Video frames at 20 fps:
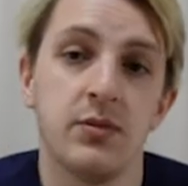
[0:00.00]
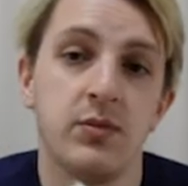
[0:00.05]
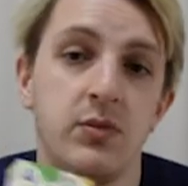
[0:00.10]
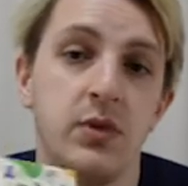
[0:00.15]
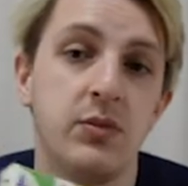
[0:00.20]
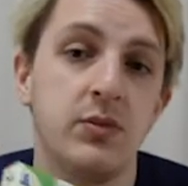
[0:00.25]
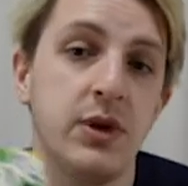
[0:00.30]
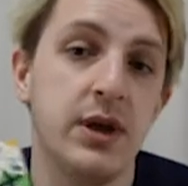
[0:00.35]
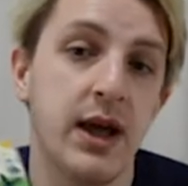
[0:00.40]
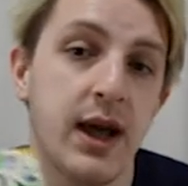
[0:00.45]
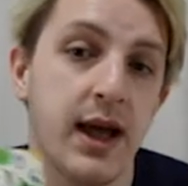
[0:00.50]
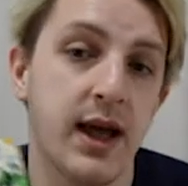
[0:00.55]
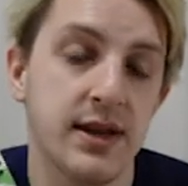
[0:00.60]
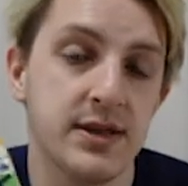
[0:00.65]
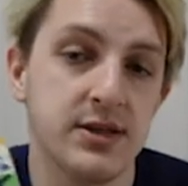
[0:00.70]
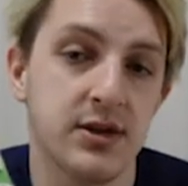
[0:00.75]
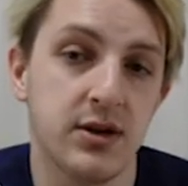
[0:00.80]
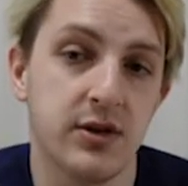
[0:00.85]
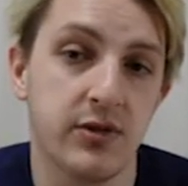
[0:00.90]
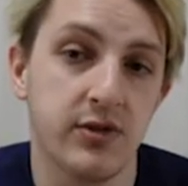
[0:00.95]
When we
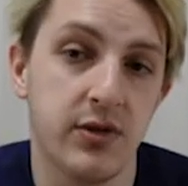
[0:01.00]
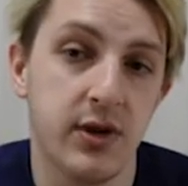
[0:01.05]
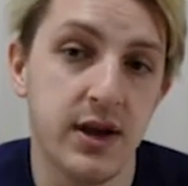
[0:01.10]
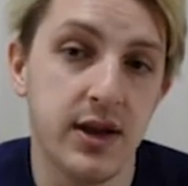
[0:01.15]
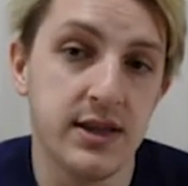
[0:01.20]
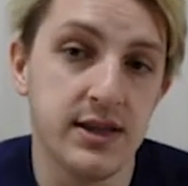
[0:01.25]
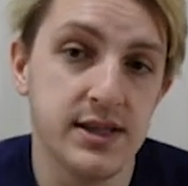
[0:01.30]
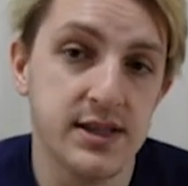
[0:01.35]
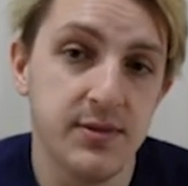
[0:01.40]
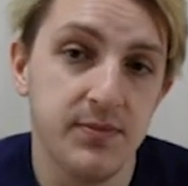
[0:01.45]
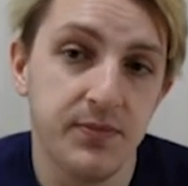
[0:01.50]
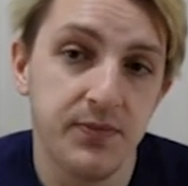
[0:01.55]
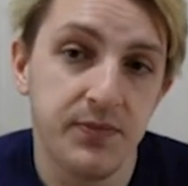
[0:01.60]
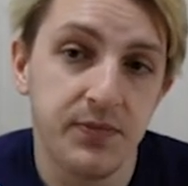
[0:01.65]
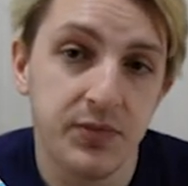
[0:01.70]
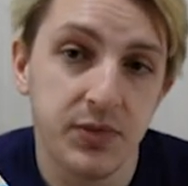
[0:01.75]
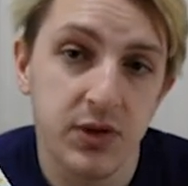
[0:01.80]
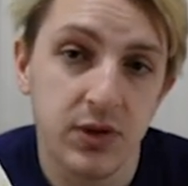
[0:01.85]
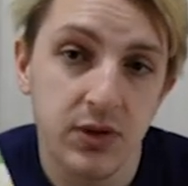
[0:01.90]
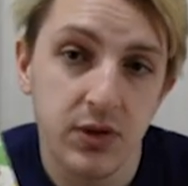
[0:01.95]
asked our friends
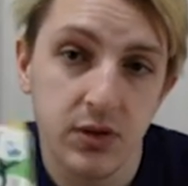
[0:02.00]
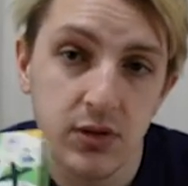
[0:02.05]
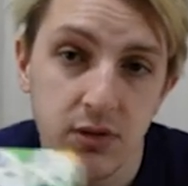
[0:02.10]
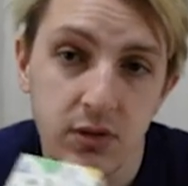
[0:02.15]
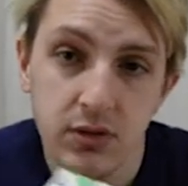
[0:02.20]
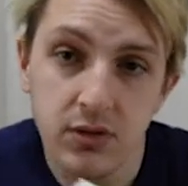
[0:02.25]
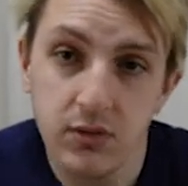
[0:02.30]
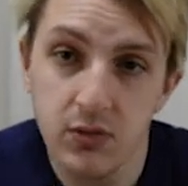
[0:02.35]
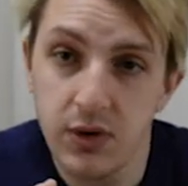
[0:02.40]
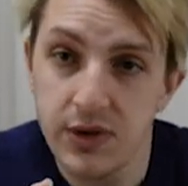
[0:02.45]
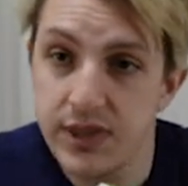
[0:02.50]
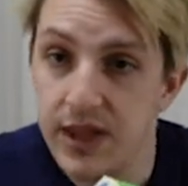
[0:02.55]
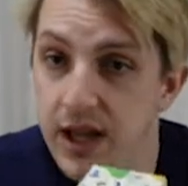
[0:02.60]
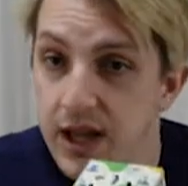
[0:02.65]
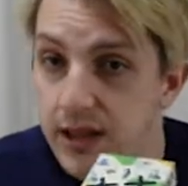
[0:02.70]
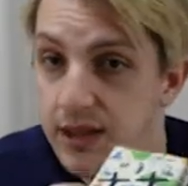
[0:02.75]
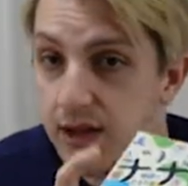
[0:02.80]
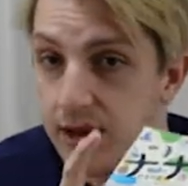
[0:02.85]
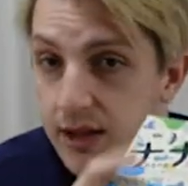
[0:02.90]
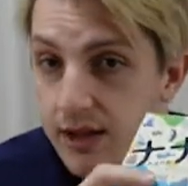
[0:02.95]
what
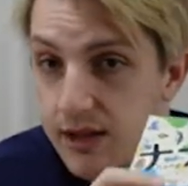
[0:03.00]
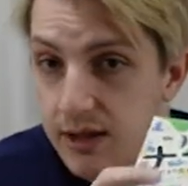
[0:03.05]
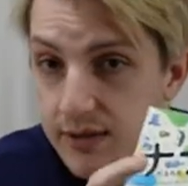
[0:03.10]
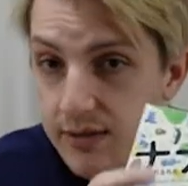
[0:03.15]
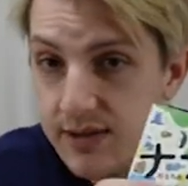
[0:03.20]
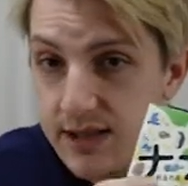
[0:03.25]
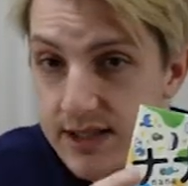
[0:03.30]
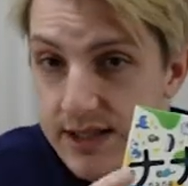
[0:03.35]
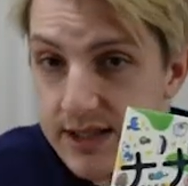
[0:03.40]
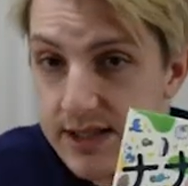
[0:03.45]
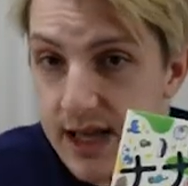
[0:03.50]
they thought of this